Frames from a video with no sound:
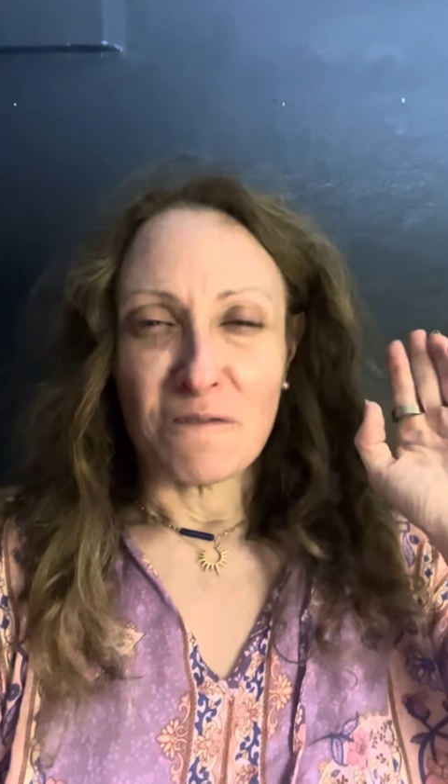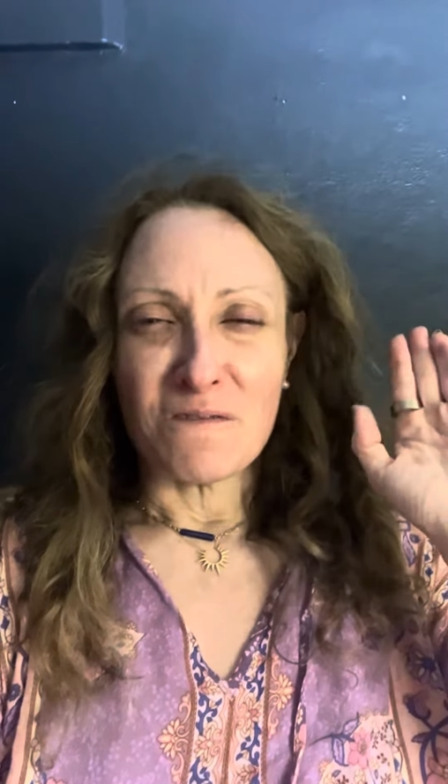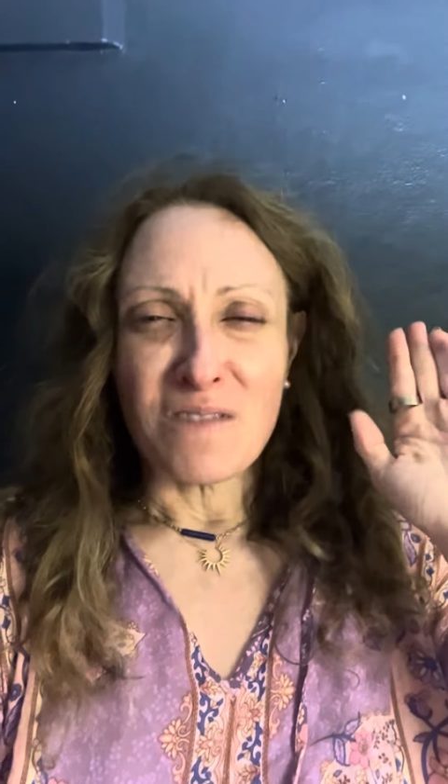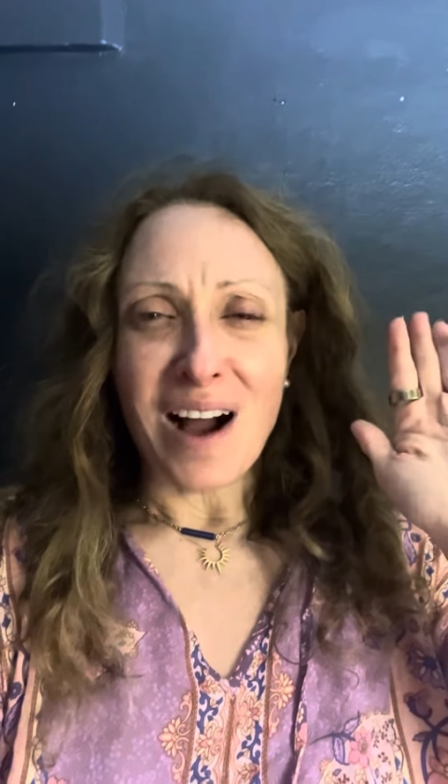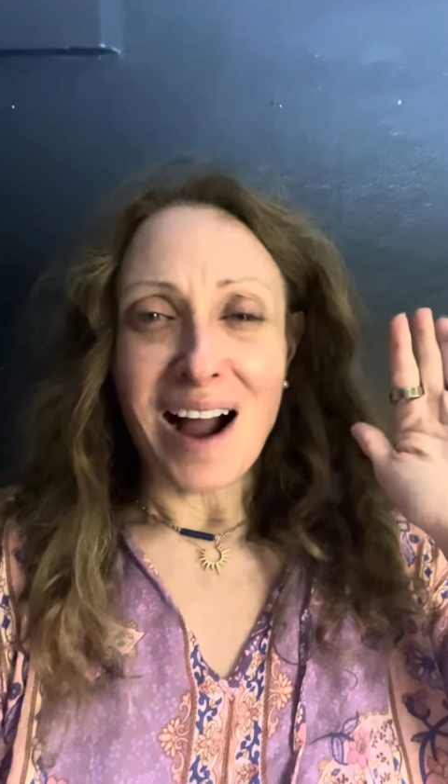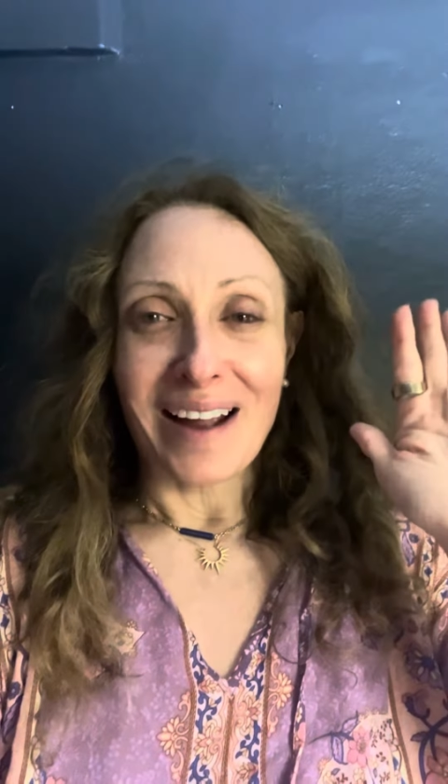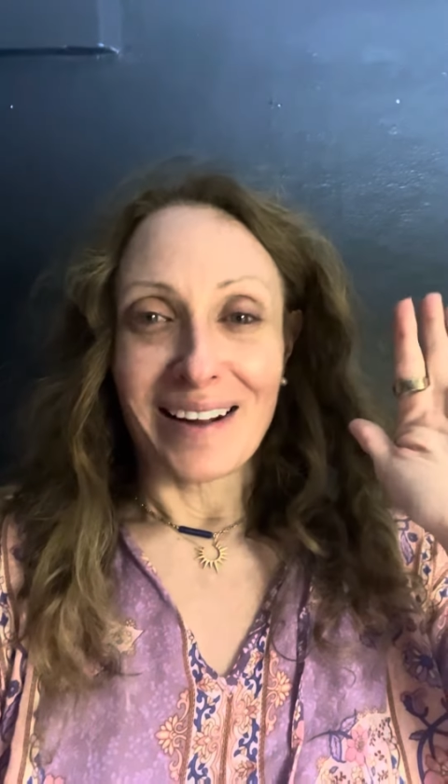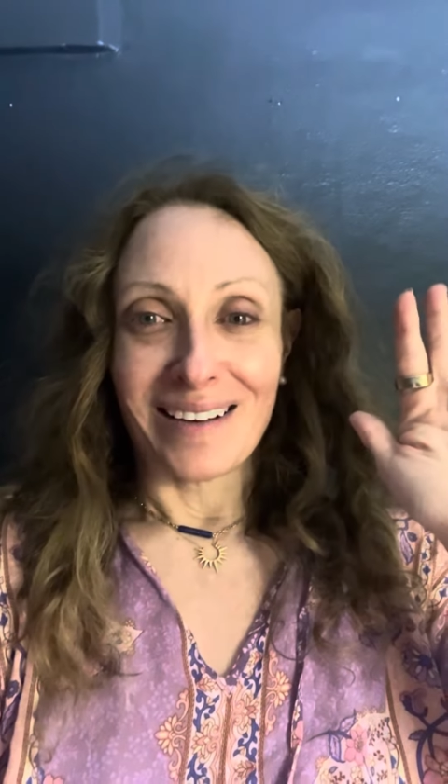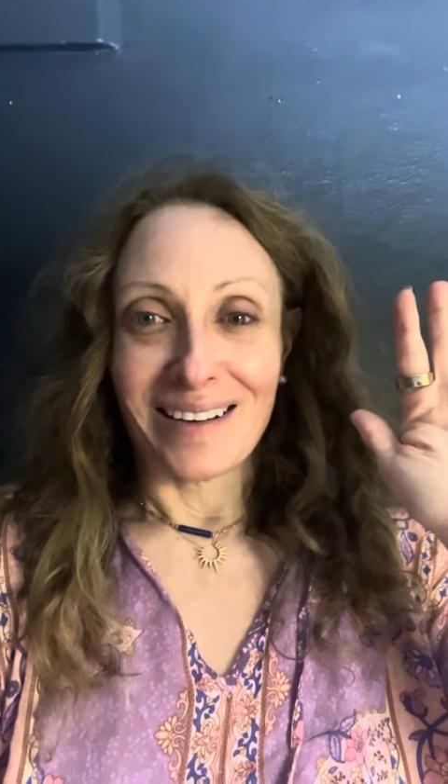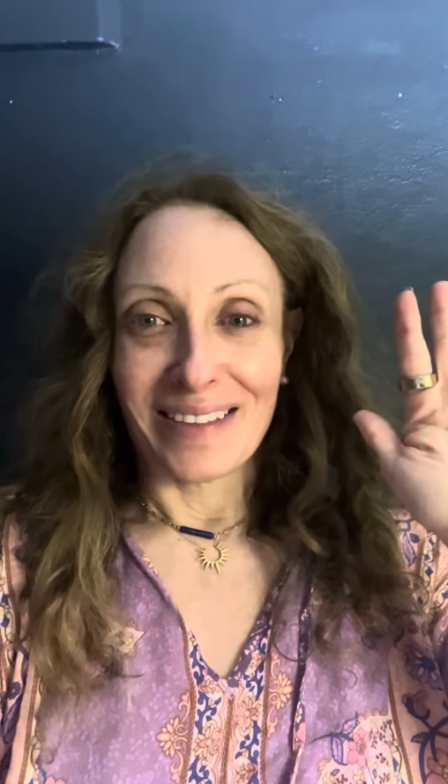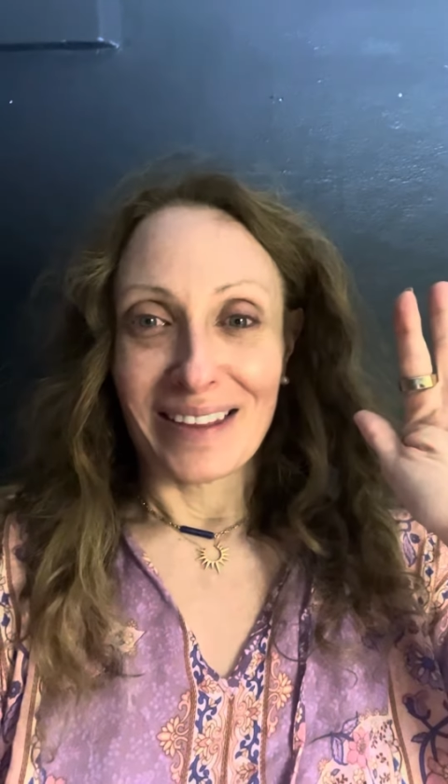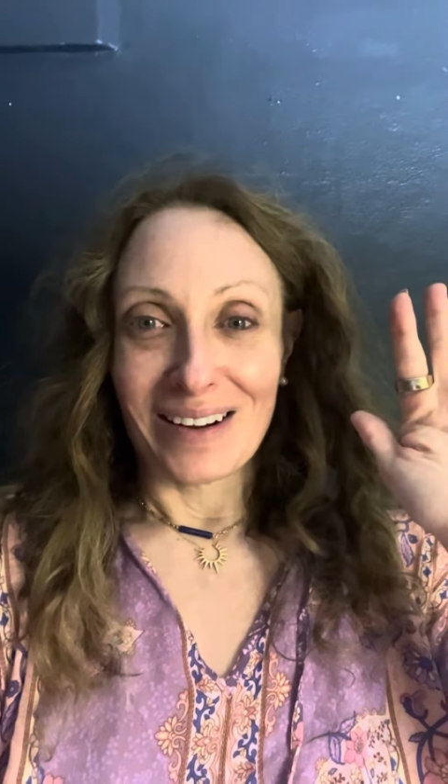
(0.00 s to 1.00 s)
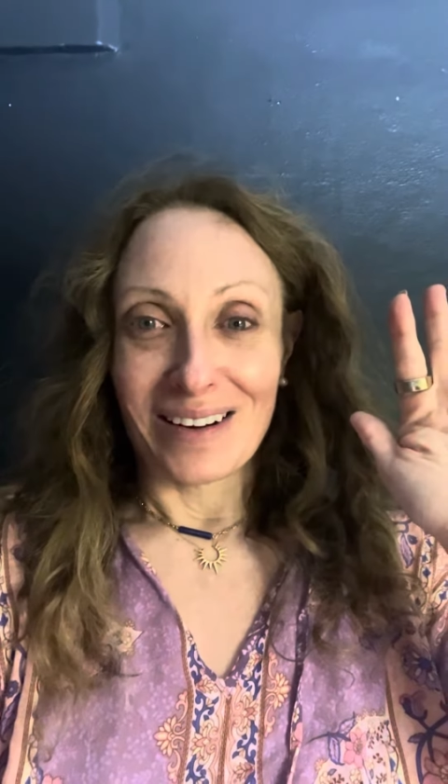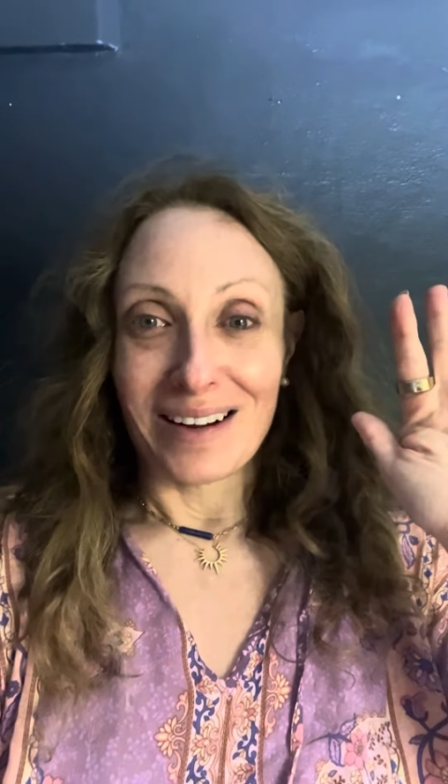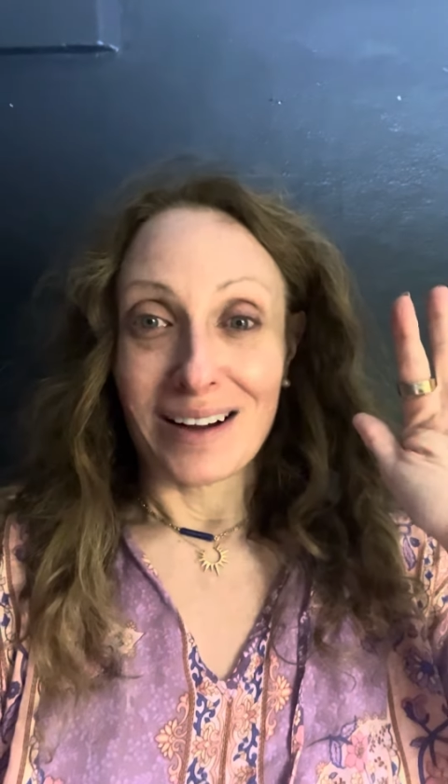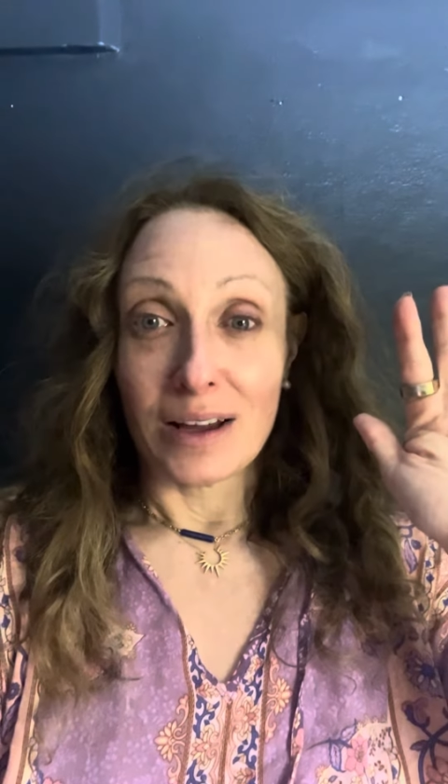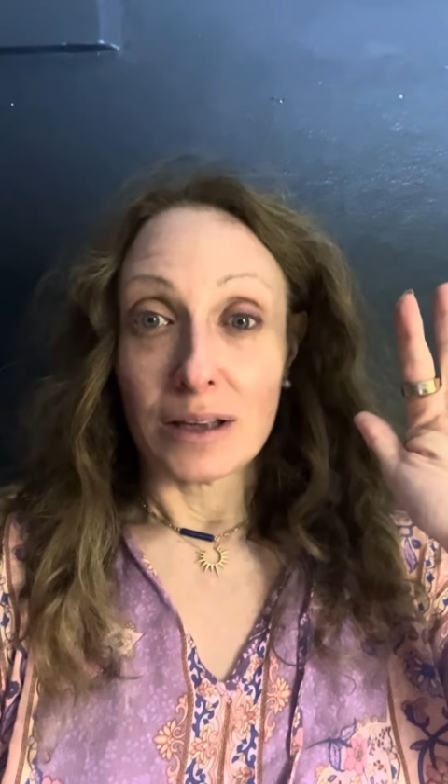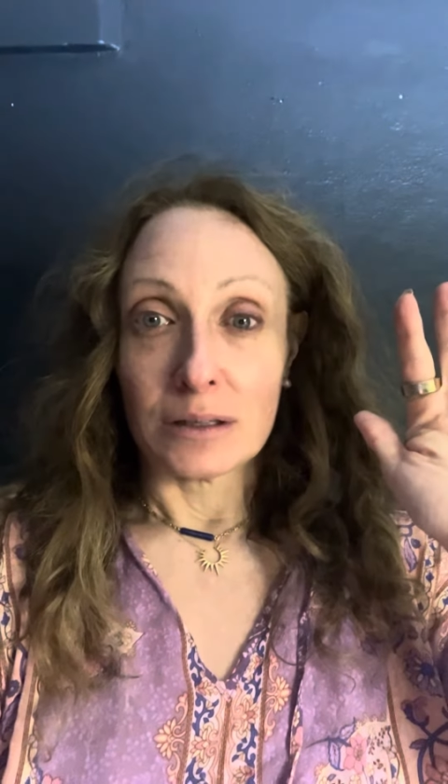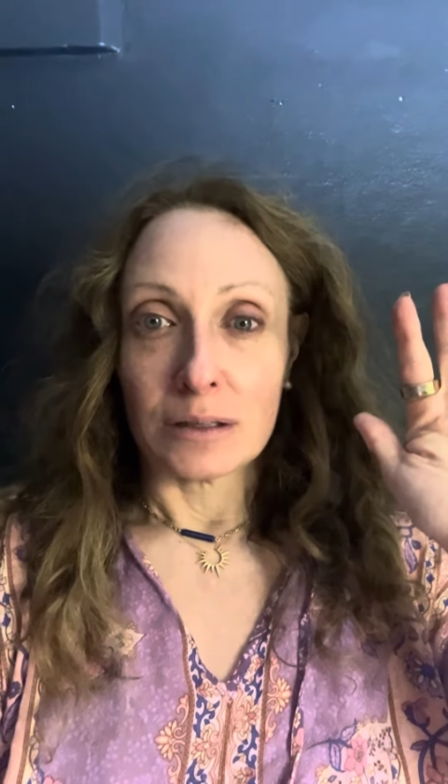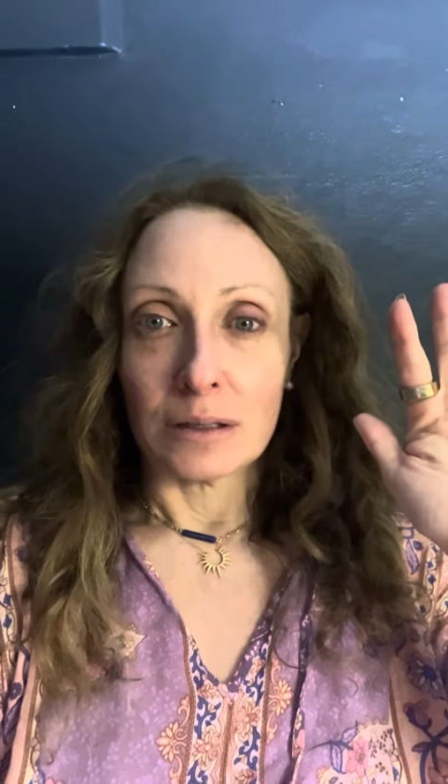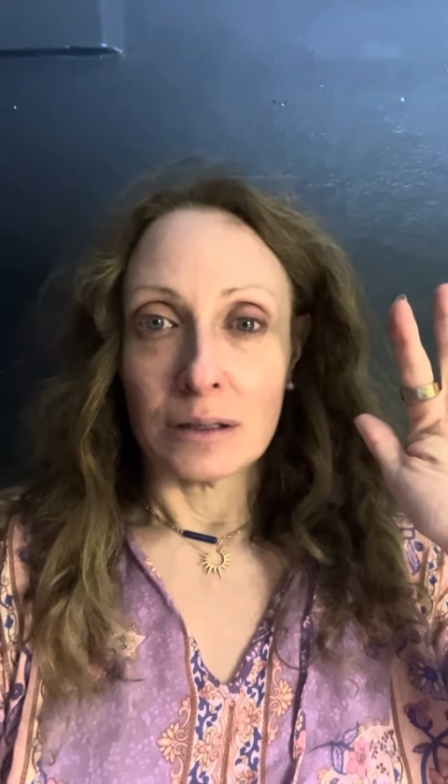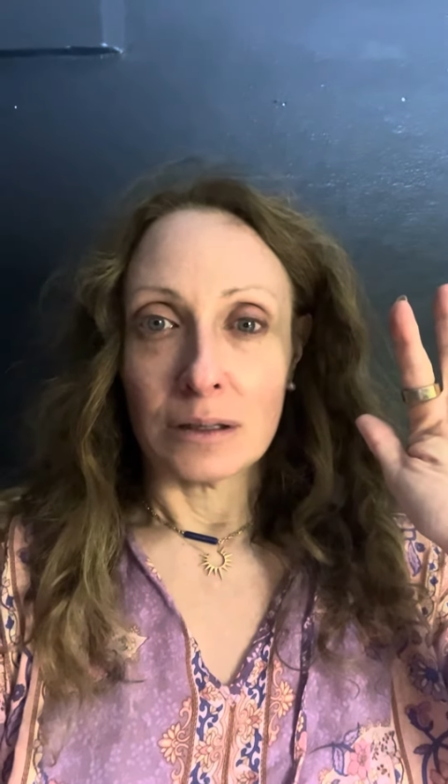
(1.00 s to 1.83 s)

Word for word: fire in their eyes.